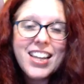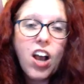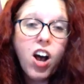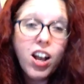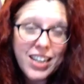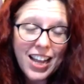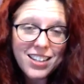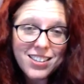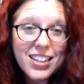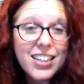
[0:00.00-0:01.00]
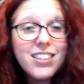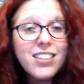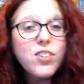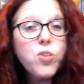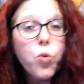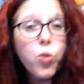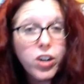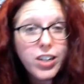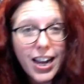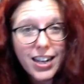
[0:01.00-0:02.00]
audacity, he says
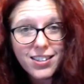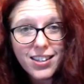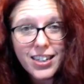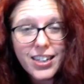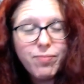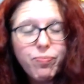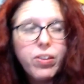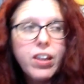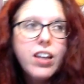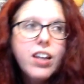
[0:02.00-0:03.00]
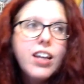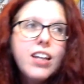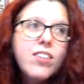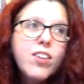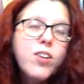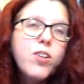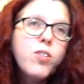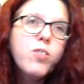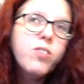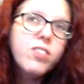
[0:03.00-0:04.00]
audacity. And
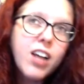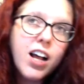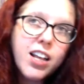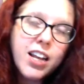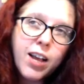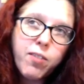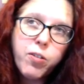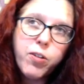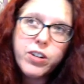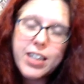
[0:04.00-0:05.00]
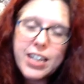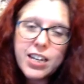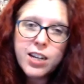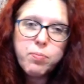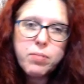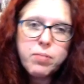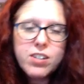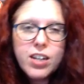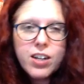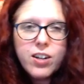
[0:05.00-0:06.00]
so Doc and I, when we were thinking up the
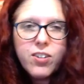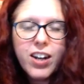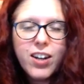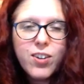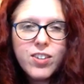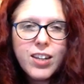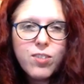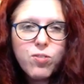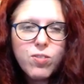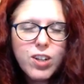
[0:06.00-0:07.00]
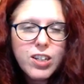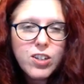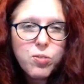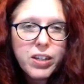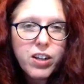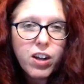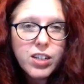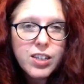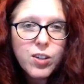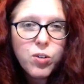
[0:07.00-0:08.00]
show, I was like, should we call
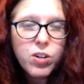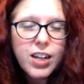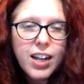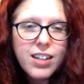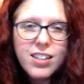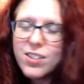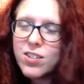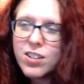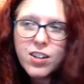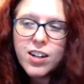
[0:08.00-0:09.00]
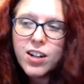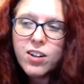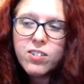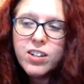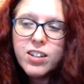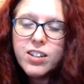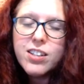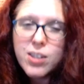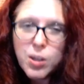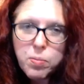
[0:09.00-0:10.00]
it the audacity? He goes, no.
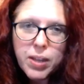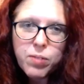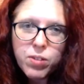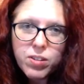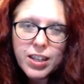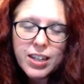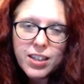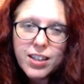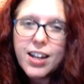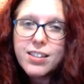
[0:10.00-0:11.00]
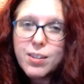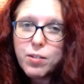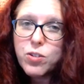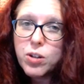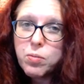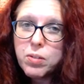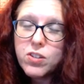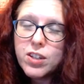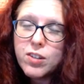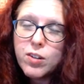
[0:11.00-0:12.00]
G-Man will think that that's a tribute
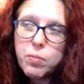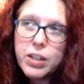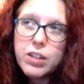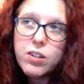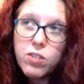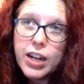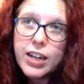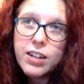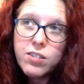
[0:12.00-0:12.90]
to him. I'm like, you're right.